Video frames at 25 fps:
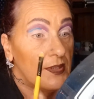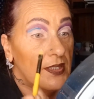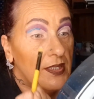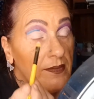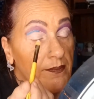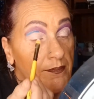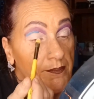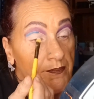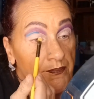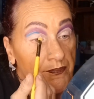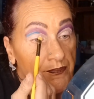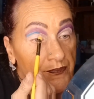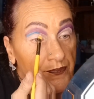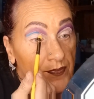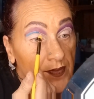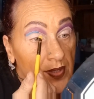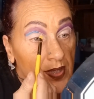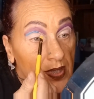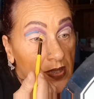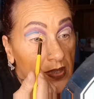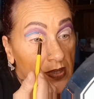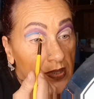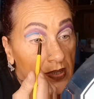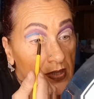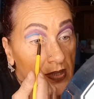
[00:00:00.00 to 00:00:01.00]
but
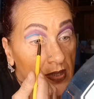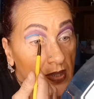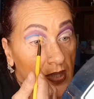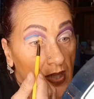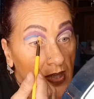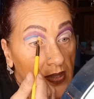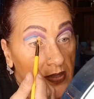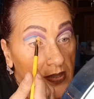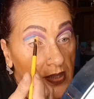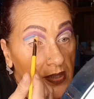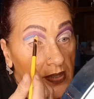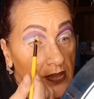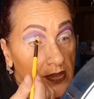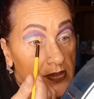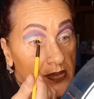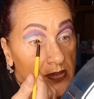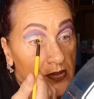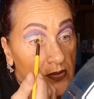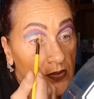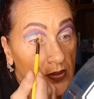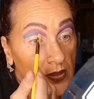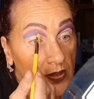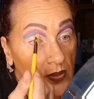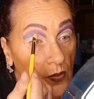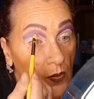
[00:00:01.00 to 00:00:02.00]
I needed
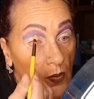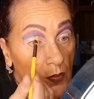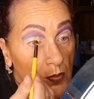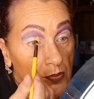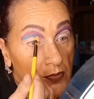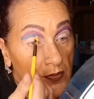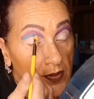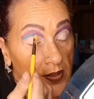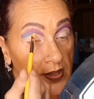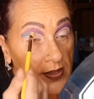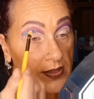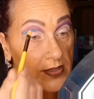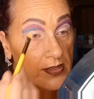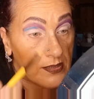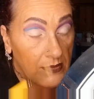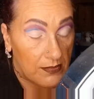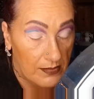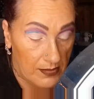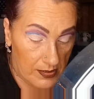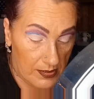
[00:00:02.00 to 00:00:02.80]
to incorporate